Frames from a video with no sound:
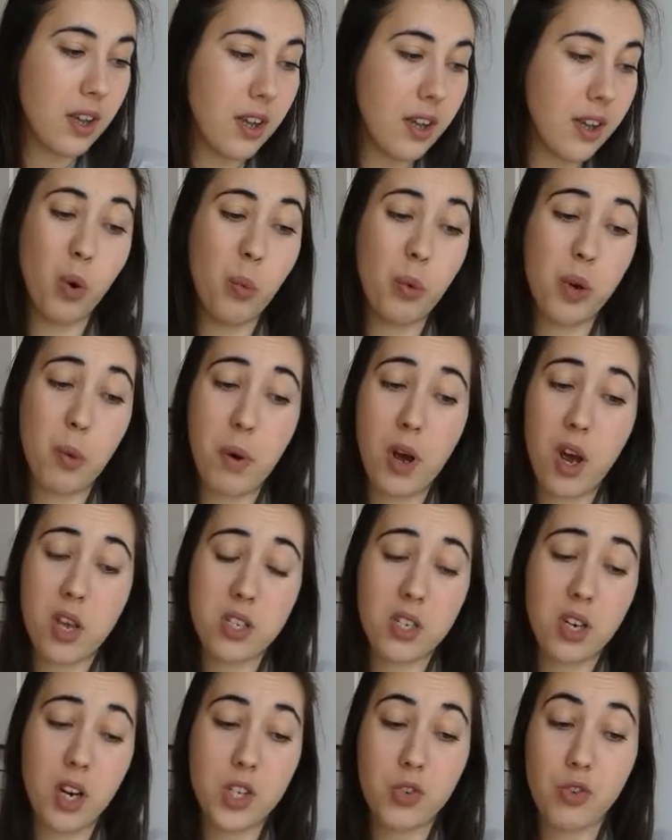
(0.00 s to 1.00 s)
What would a
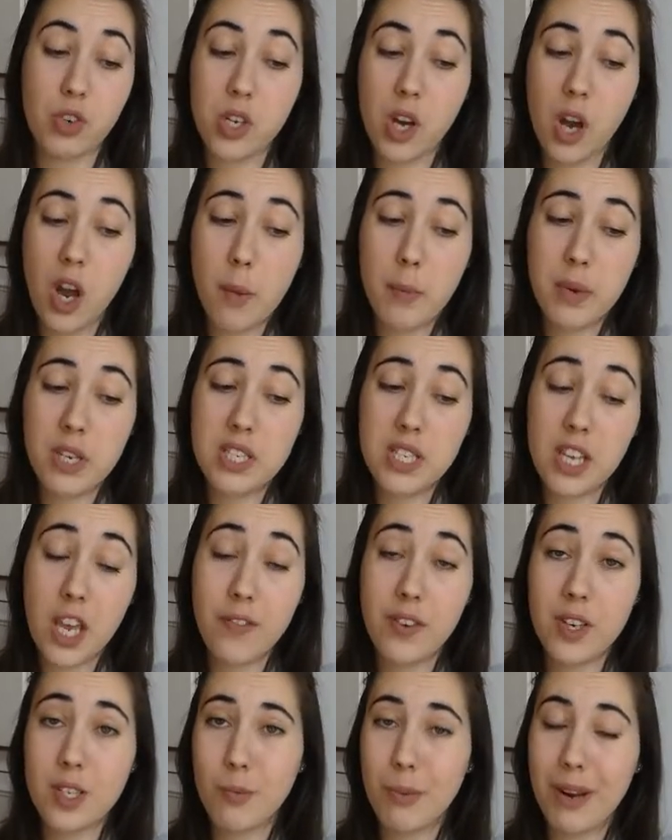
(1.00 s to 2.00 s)
personalised retirement
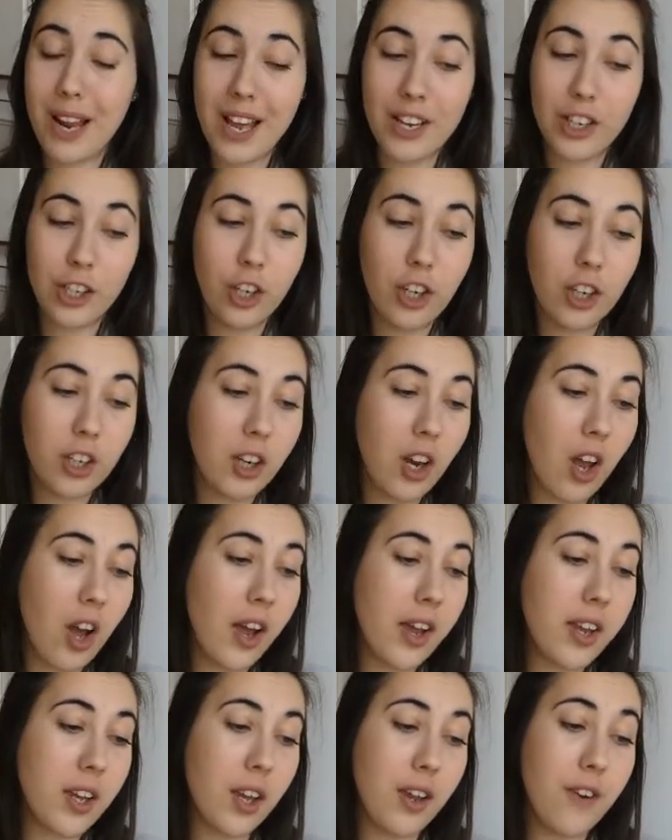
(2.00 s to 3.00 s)
savings plan look like?